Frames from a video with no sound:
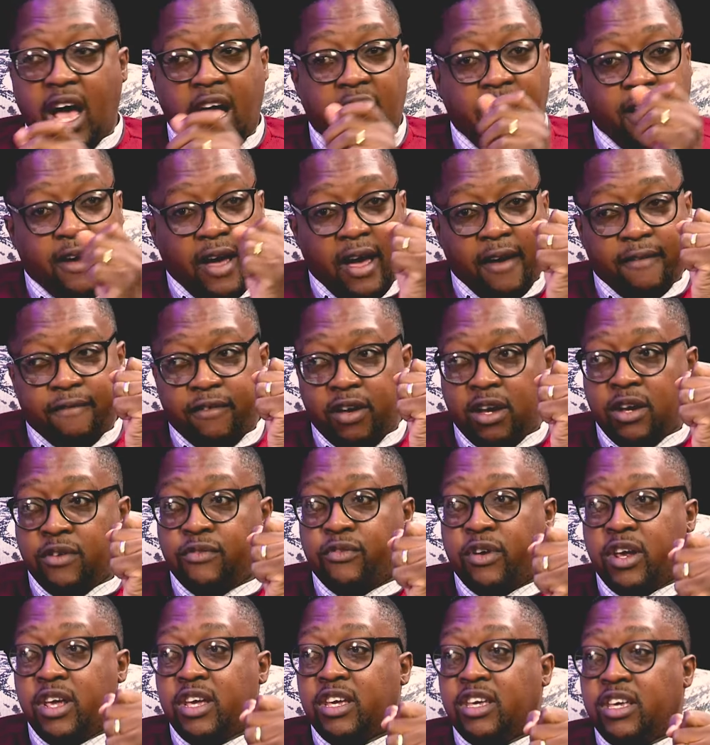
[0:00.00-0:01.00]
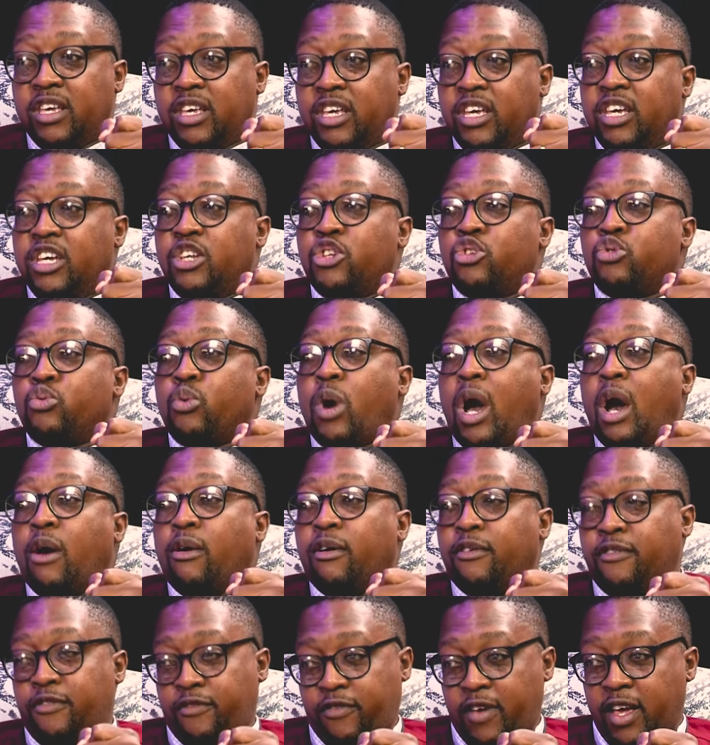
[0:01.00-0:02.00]
Are very, very key to
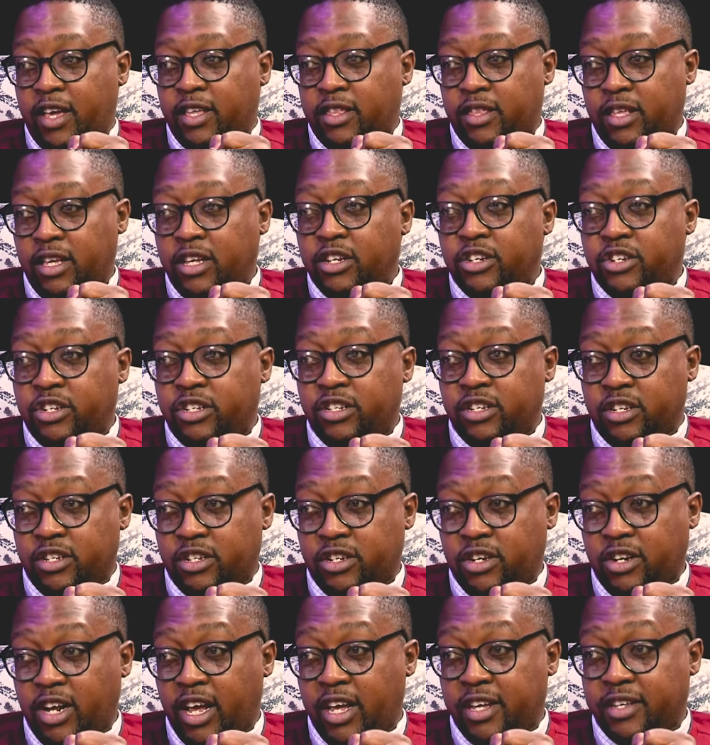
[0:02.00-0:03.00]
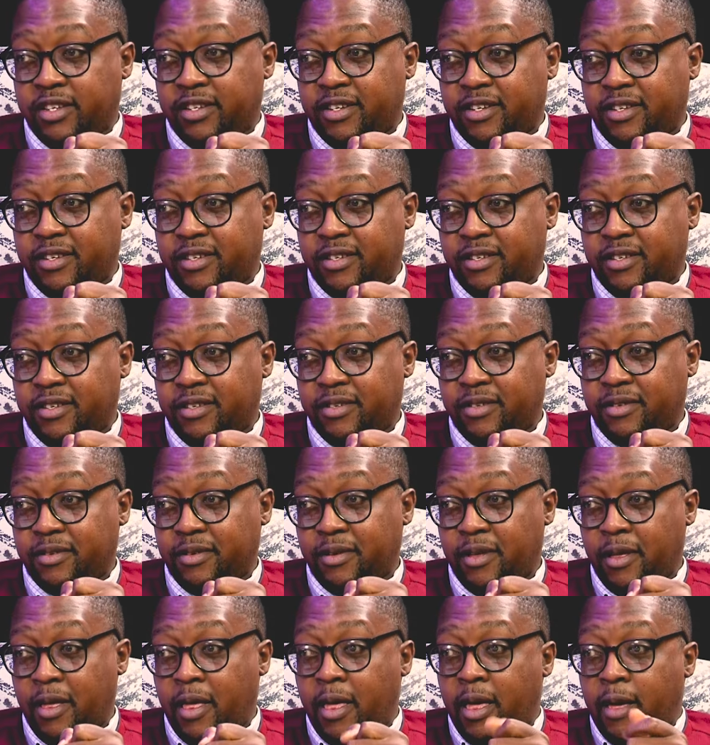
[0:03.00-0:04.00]
our faith in Jesus Christ.
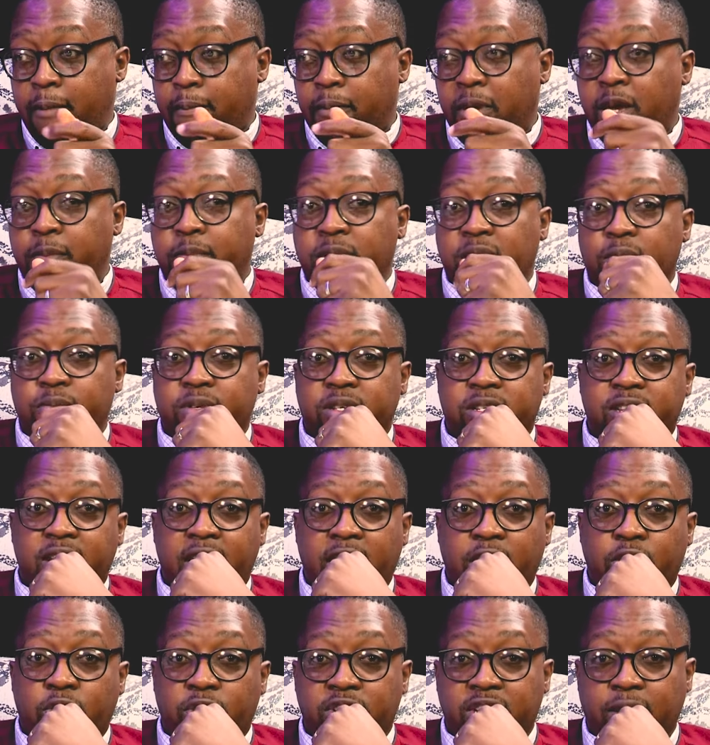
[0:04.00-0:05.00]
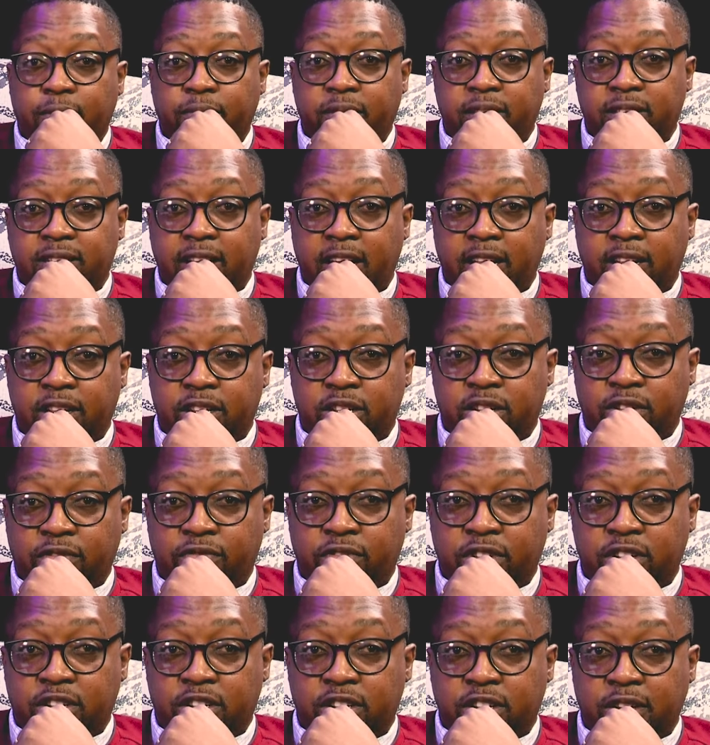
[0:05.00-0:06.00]
Maybe let me just add on something slightly
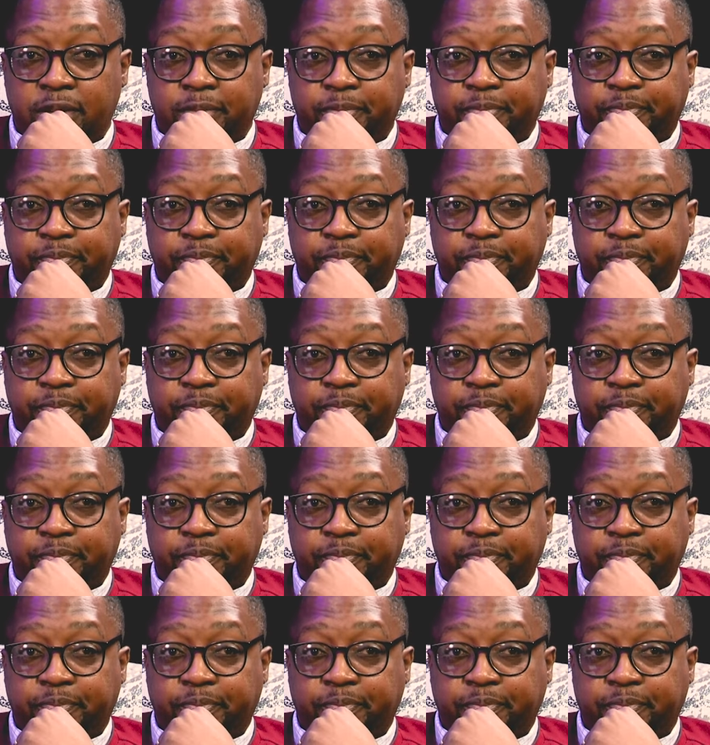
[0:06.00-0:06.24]
different here.